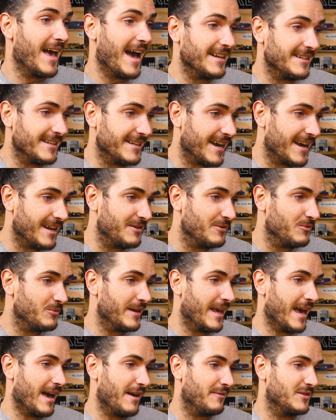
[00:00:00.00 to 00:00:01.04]
And again,
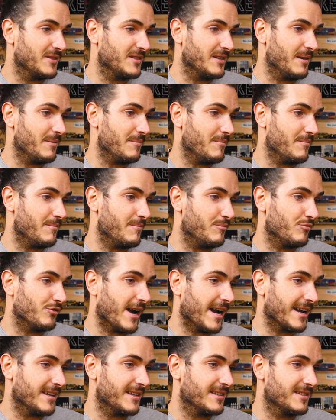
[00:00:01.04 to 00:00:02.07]
we have some
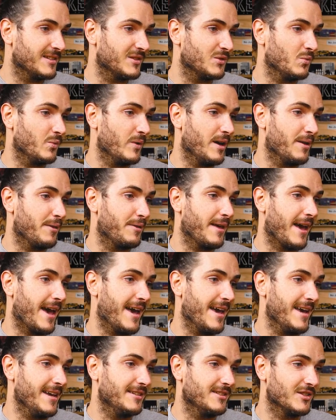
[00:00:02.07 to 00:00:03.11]
brackets with
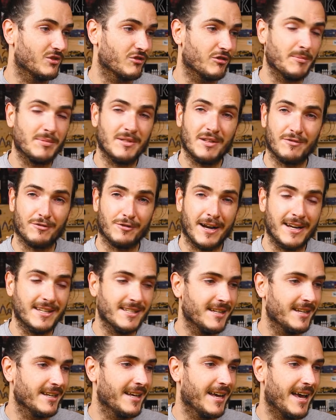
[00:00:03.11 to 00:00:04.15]
a descriptive
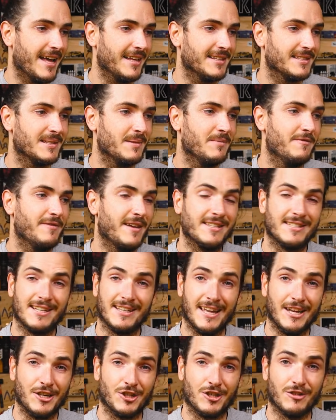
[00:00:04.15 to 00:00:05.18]
rating and some
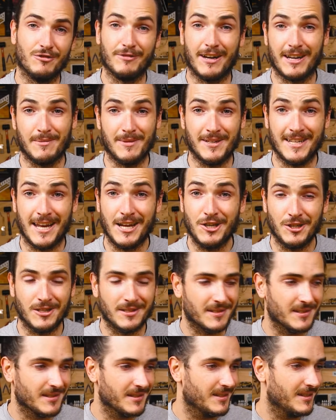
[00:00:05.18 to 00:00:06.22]
ventilation
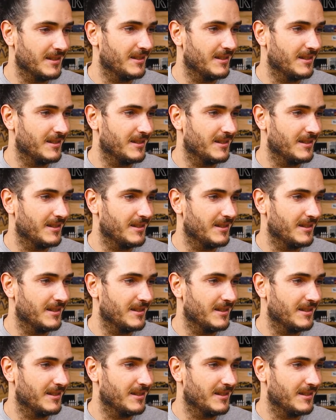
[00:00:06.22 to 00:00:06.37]
recommendations.